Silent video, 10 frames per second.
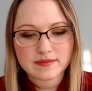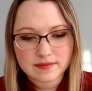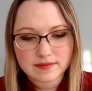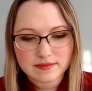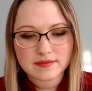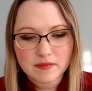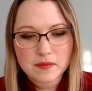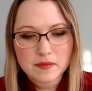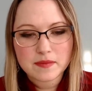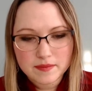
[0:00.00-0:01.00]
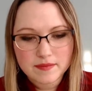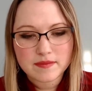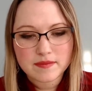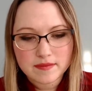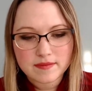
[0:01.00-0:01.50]

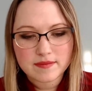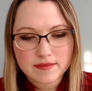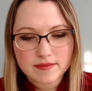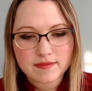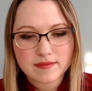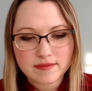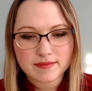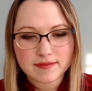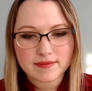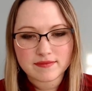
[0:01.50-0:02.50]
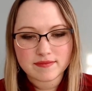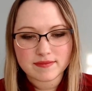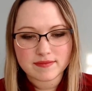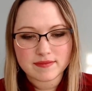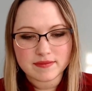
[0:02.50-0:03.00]

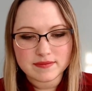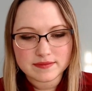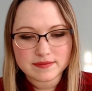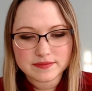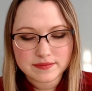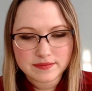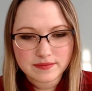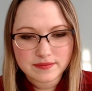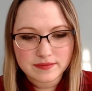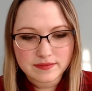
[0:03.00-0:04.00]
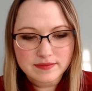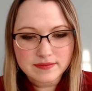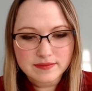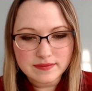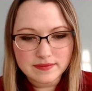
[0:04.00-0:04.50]

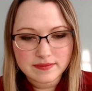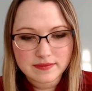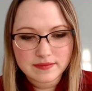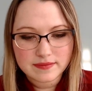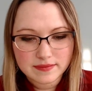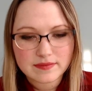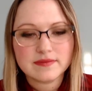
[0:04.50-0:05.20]
(not speaking)